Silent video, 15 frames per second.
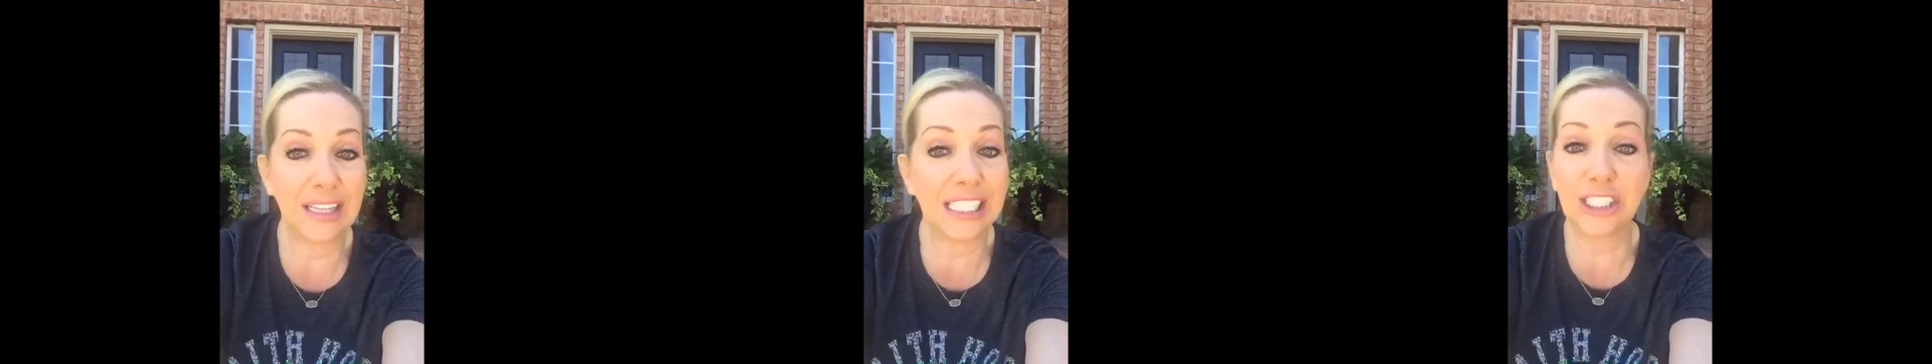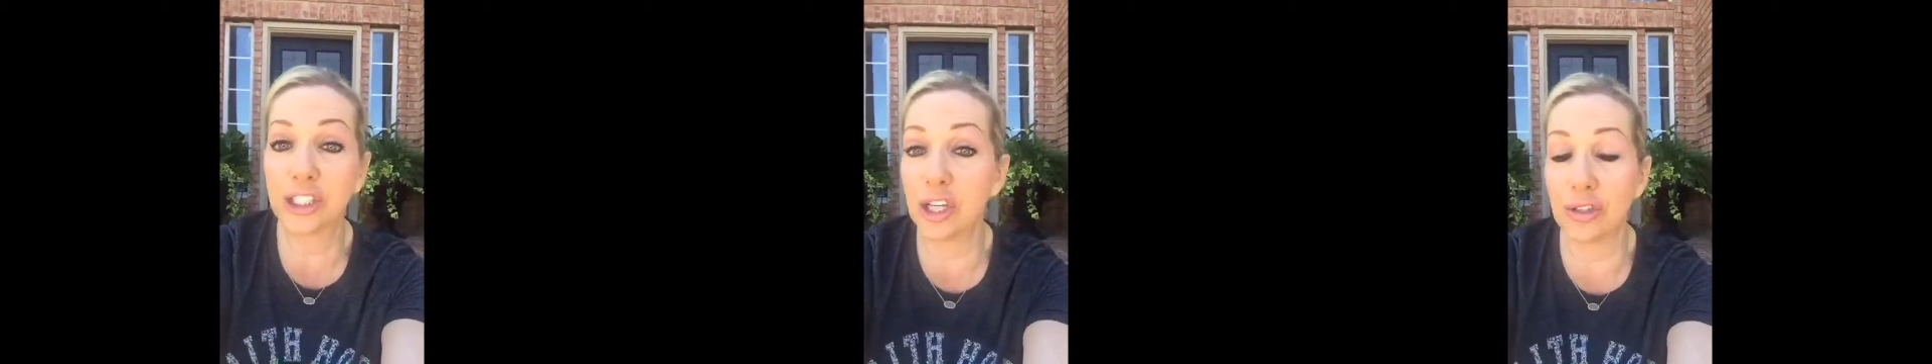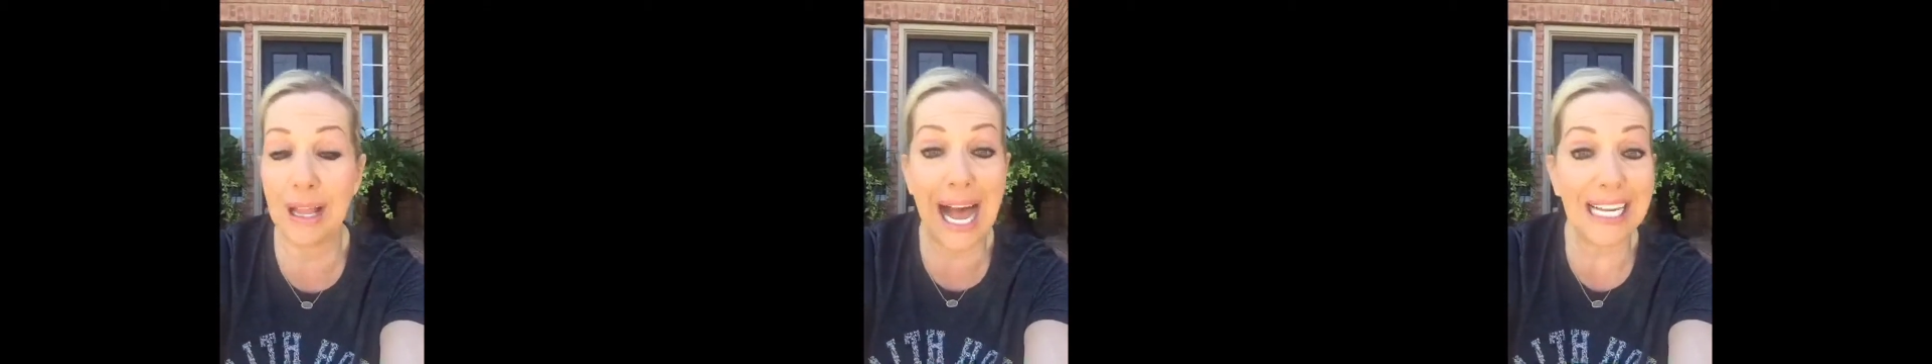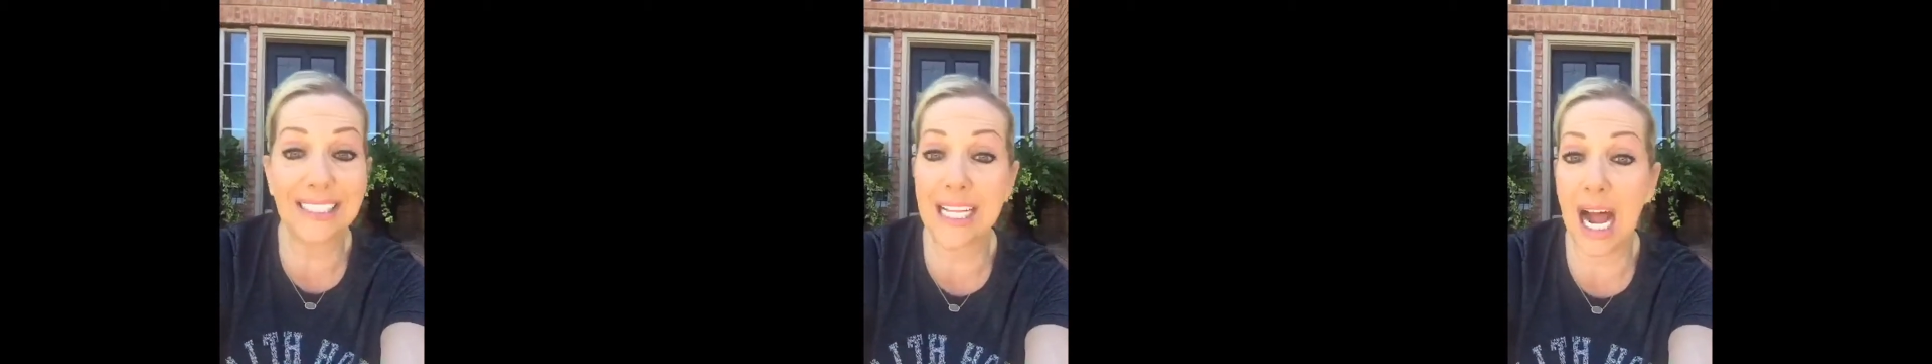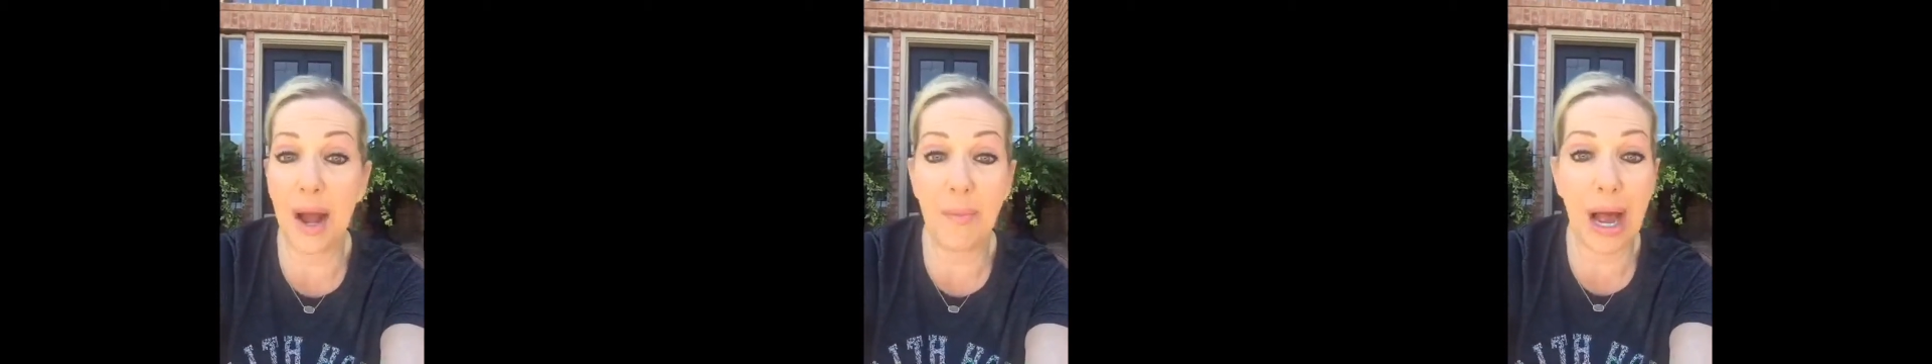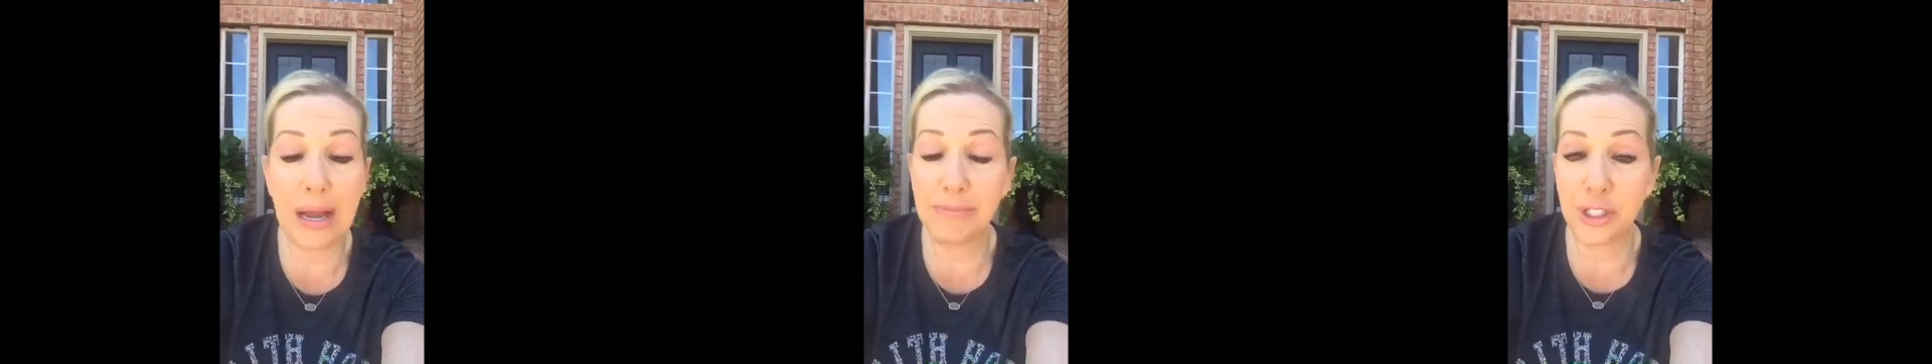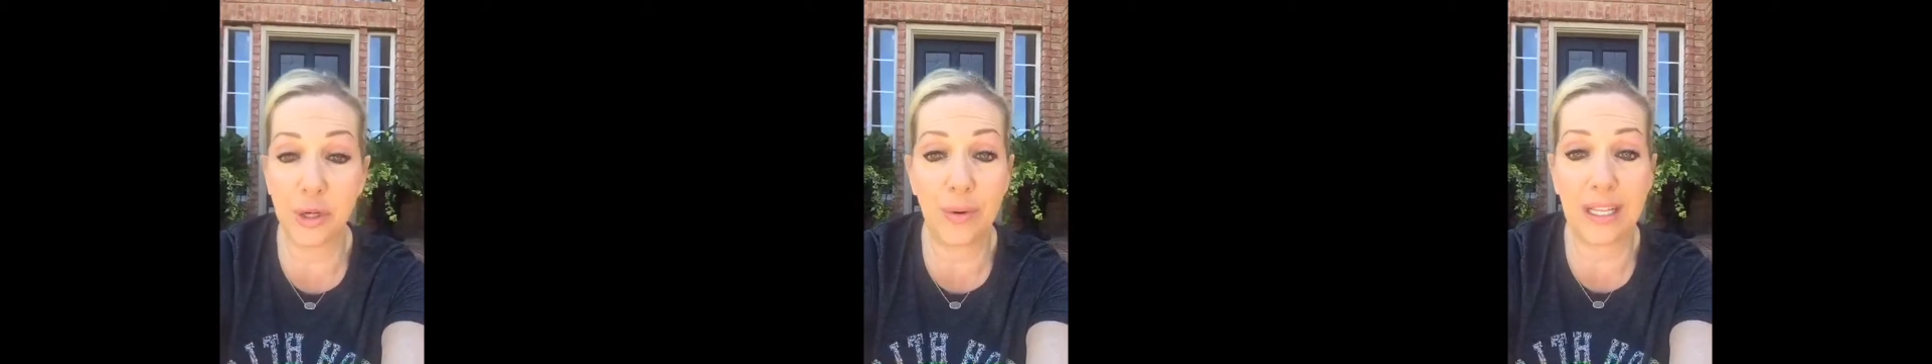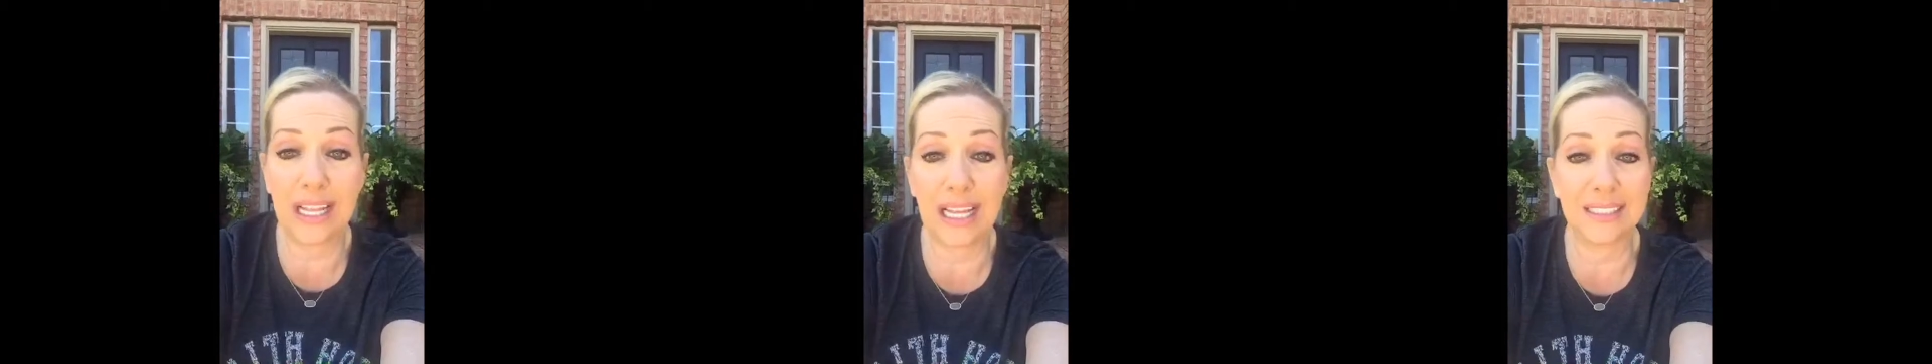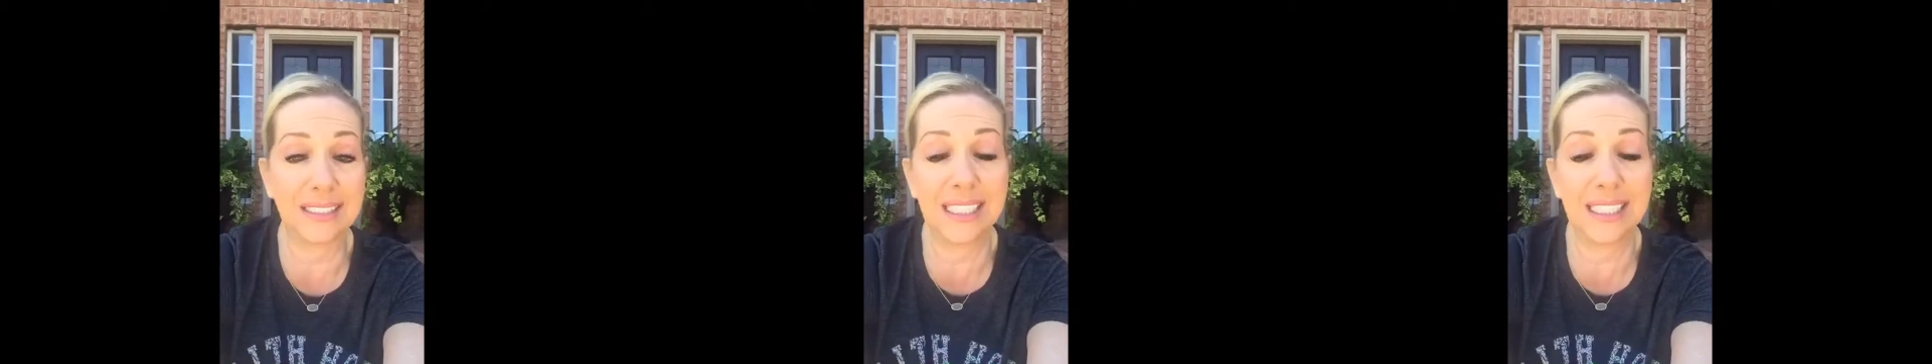this is the last time I'm doing this.